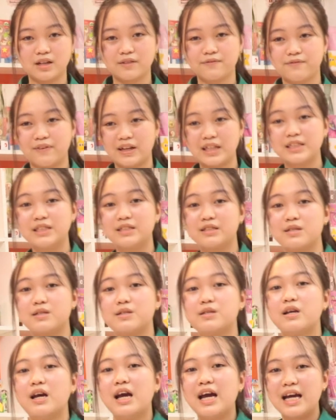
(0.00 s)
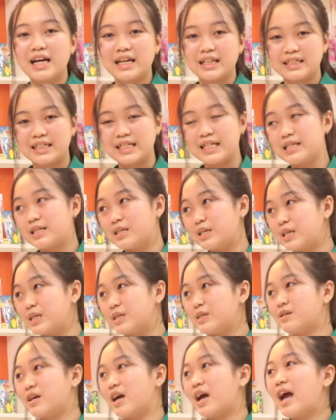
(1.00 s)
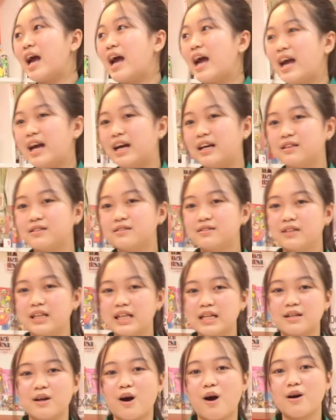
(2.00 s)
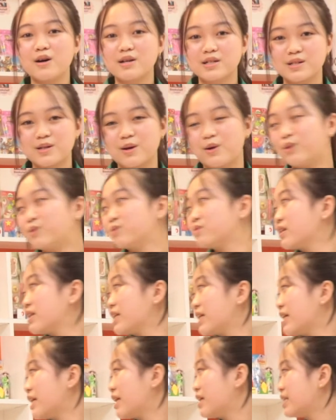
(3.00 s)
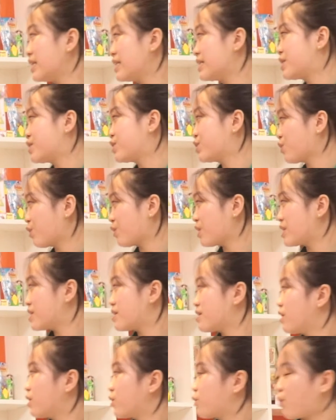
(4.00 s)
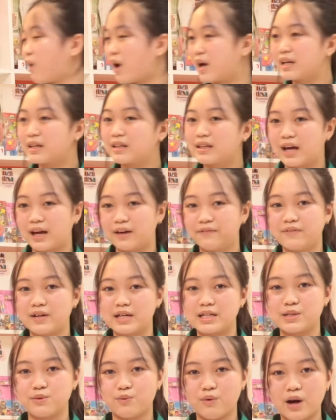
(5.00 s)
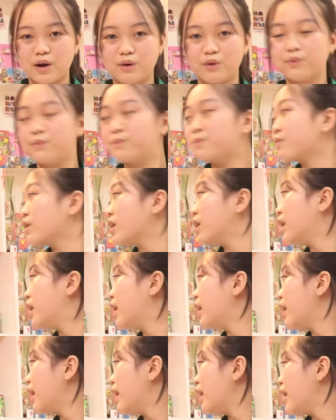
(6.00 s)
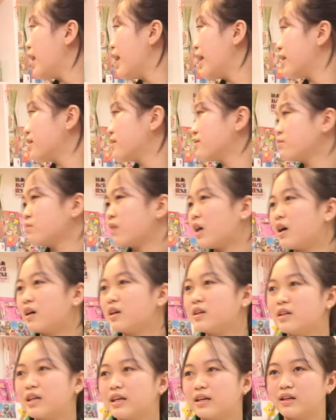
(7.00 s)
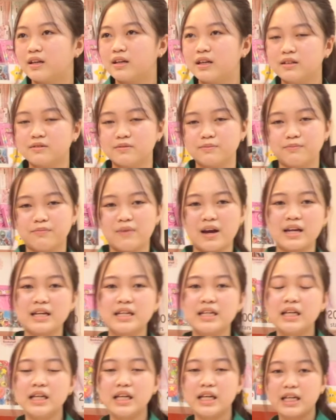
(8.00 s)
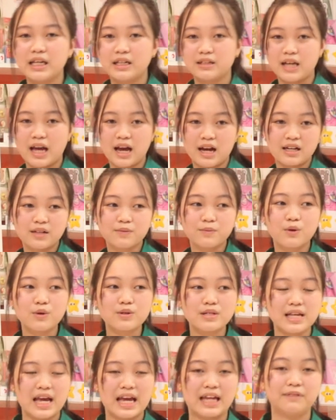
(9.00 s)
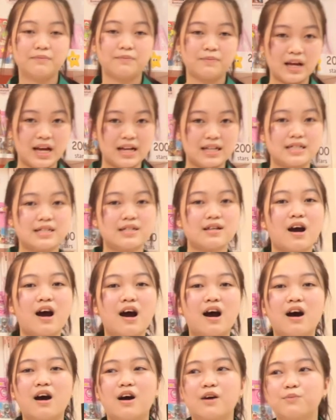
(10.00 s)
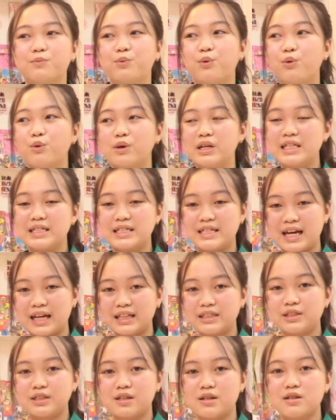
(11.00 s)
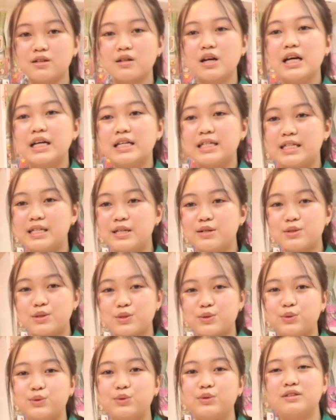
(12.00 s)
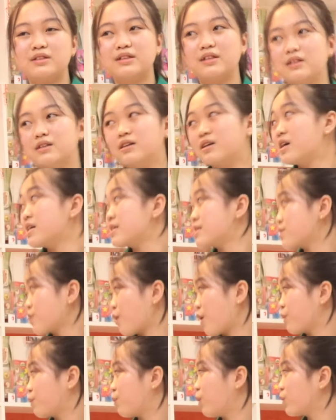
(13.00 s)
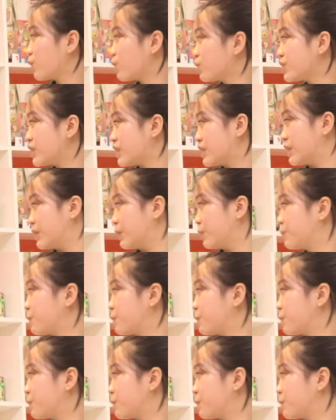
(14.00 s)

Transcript: infectious disease, and it also destroys aquatic life as well. And many animals and plants are put in danger due to the soil pollution.